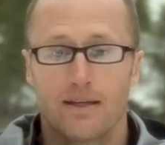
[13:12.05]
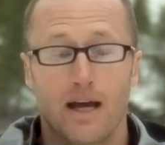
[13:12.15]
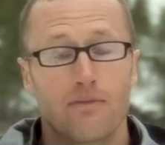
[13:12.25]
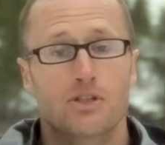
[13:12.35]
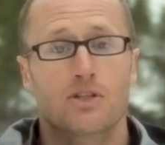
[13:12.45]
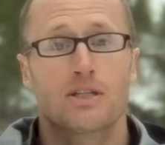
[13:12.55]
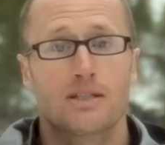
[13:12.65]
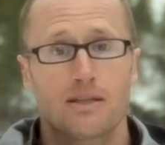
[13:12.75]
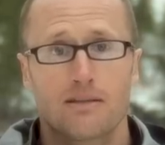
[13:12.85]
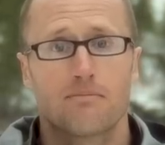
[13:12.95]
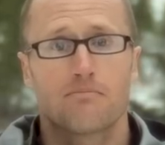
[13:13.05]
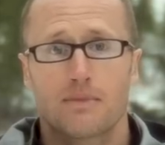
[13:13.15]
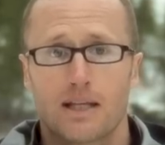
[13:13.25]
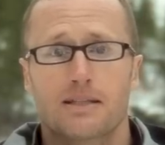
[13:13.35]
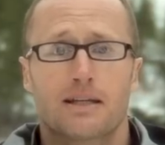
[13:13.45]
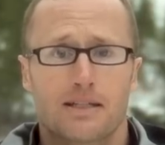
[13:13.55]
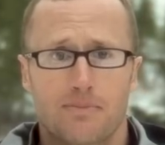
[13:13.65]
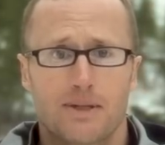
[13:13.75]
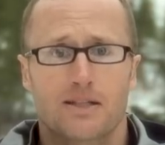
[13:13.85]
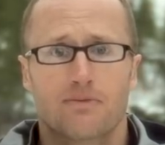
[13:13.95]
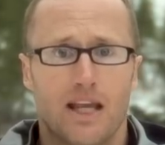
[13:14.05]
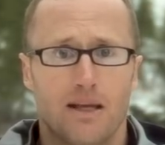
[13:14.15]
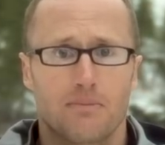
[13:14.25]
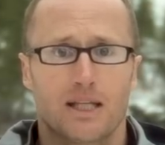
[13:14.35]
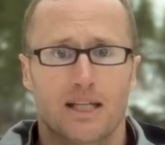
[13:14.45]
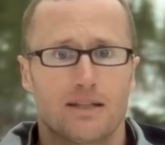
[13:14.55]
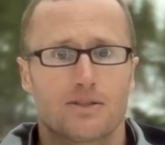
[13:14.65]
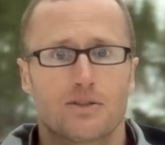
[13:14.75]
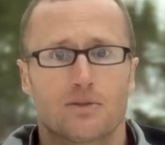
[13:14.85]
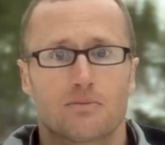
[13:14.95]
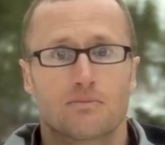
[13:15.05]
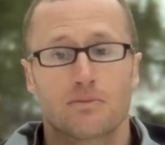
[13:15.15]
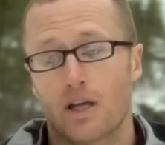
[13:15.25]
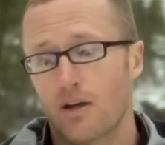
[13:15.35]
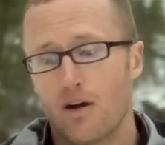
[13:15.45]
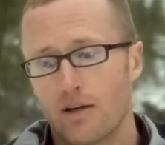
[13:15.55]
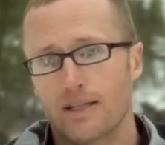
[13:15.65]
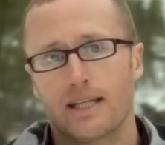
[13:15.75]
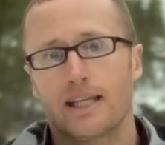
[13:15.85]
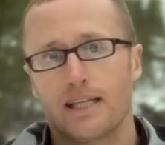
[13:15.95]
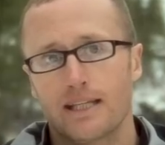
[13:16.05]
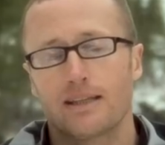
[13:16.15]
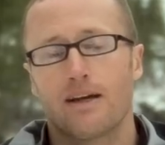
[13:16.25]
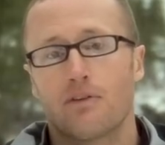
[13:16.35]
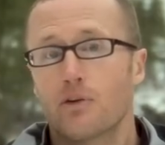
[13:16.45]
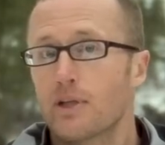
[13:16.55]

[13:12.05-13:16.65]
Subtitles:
night vision, that's an expensive game to get into, like on any level.